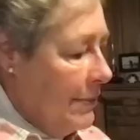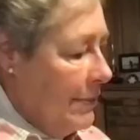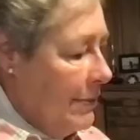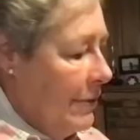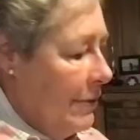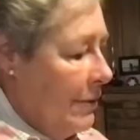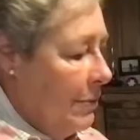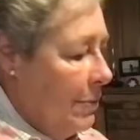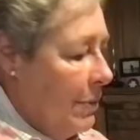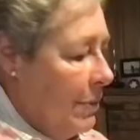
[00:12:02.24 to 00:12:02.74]

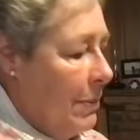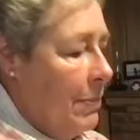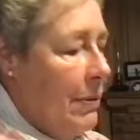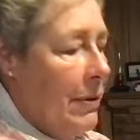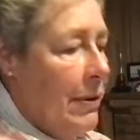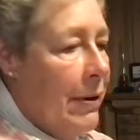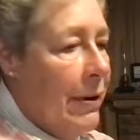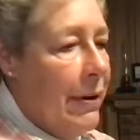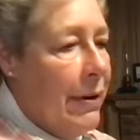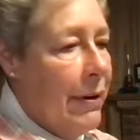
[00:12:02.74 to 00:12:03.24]
still,
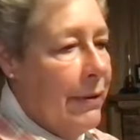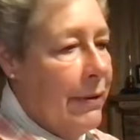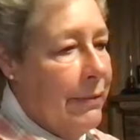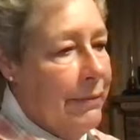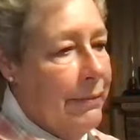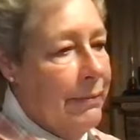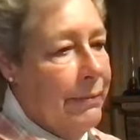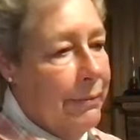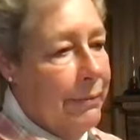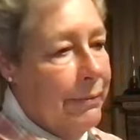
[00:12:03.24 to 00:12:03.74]
people are.
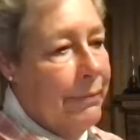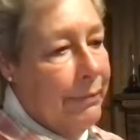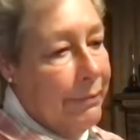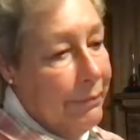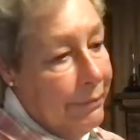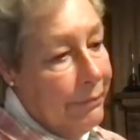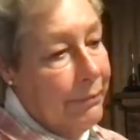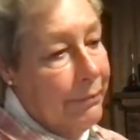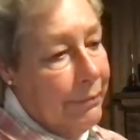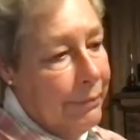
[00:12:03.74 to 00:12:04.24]

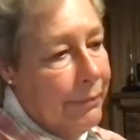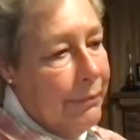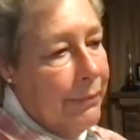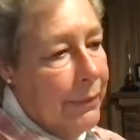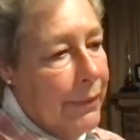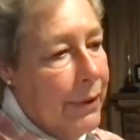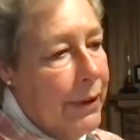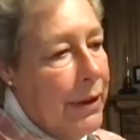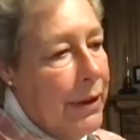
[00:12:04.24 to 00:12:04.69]
I